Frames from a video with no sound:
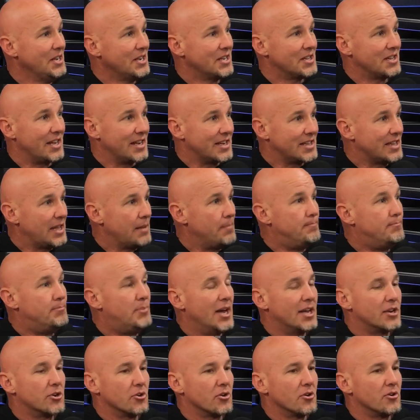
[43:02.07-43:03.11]
Like they
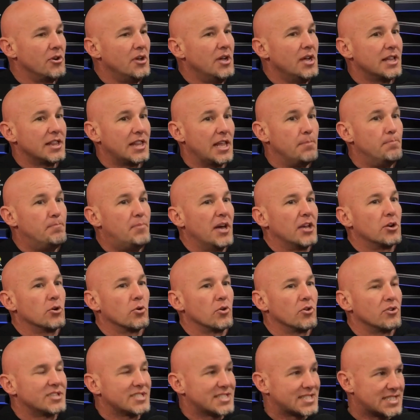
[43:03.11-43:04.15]
better, they
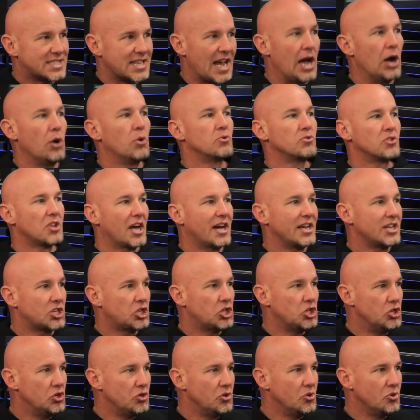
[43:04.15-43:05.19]
better sound like
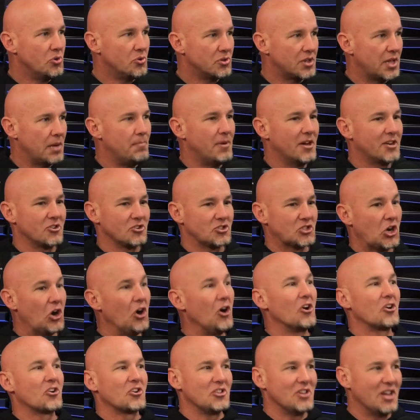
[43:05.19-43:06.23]
you. They better
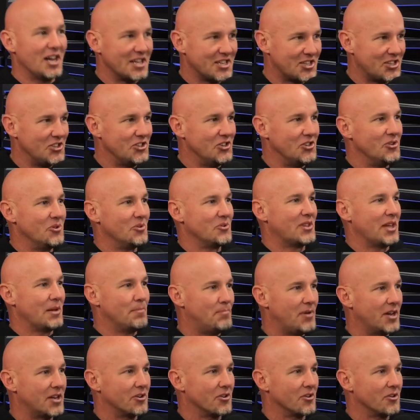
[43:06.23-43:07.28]
talk like you. Mm-hmm. They
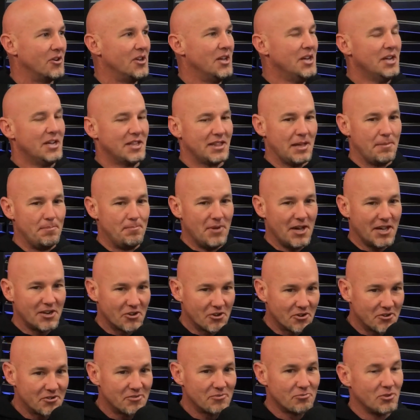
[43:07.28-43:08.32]
better, they
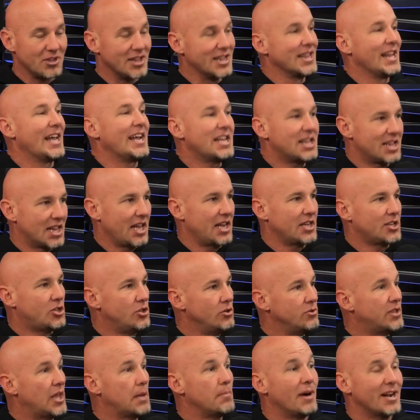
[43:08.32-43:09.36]
better relate like
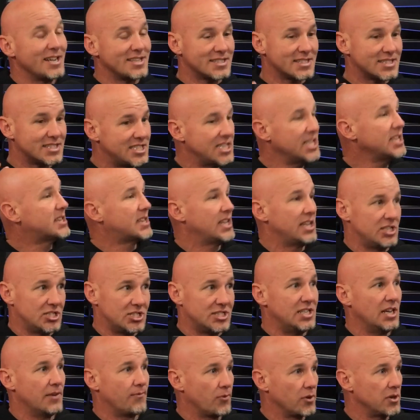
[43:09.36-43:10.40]
you. They might see things
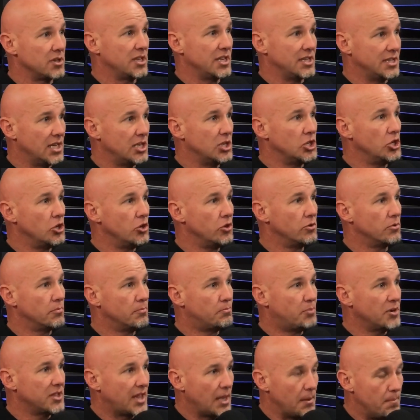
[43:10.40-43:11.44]
differently than you,
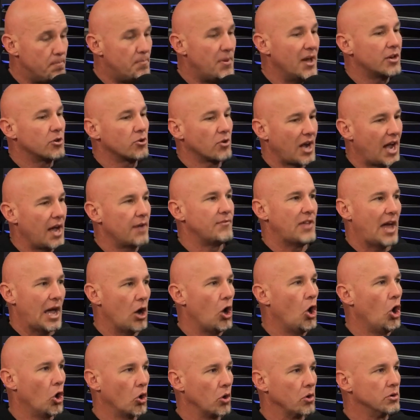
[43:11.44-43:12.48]
but they better have that
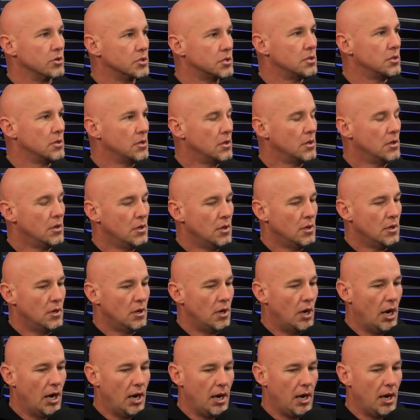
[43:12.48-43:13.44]
heart. Mm-hmm.